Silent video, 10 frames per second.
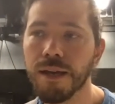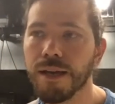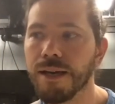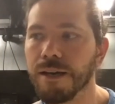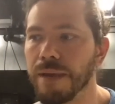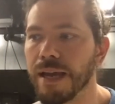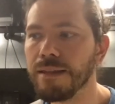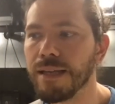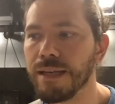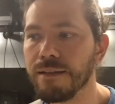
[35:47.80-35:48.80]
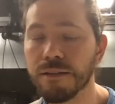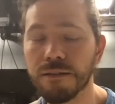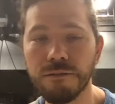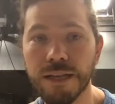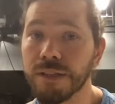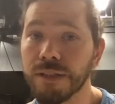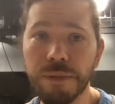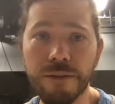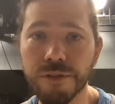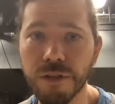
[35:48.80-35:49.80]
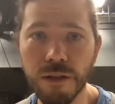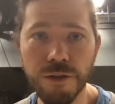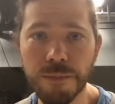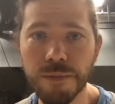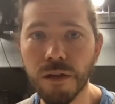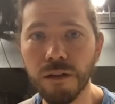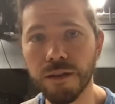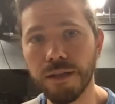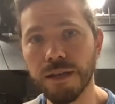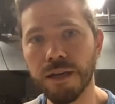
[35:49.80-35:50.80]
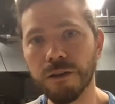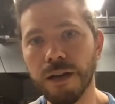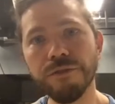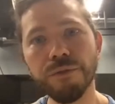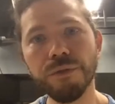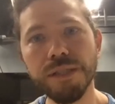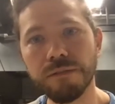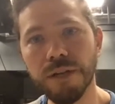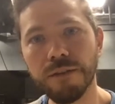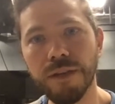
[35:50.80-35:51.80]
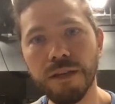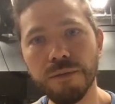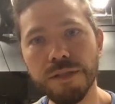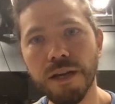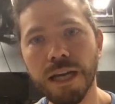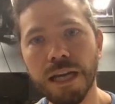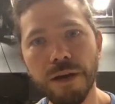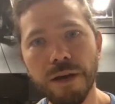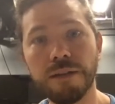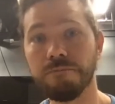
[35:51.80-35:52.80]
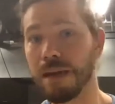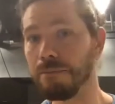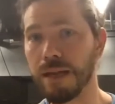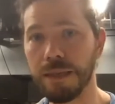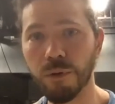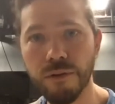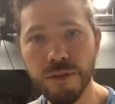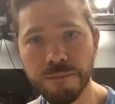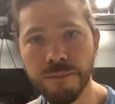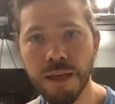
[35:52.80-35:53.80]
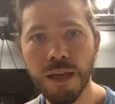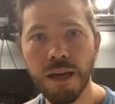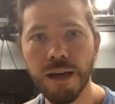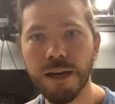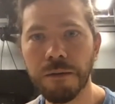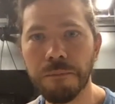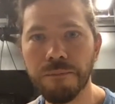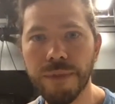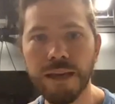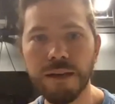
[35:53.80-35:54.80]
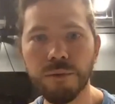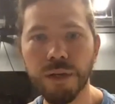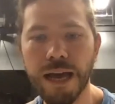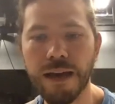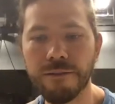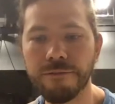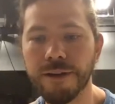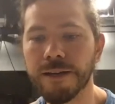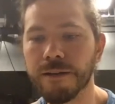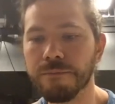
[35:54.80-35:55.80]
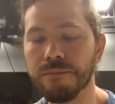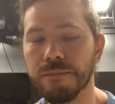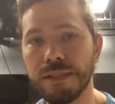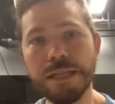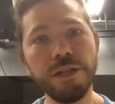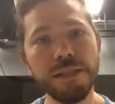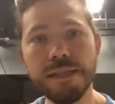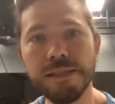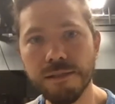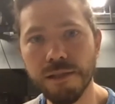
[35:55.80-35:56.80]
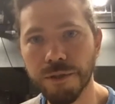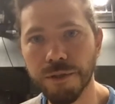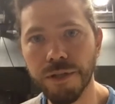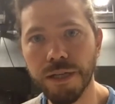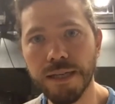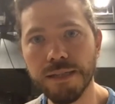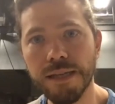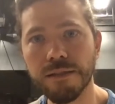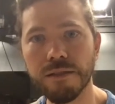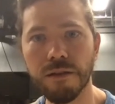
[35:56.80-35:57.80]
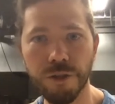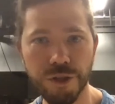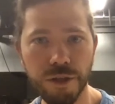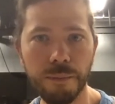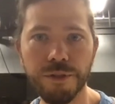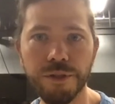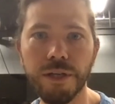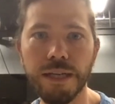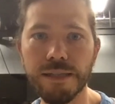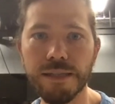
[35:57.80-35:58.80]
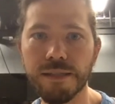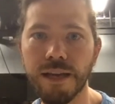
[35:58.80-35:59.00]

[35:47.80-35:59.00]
Um, and then definitely apply for scholarships. All the uh, craft schools that Raghvi was talking about and, and many more of them, um, they will have um, teaching assistance opportunities and scholarship opportunities.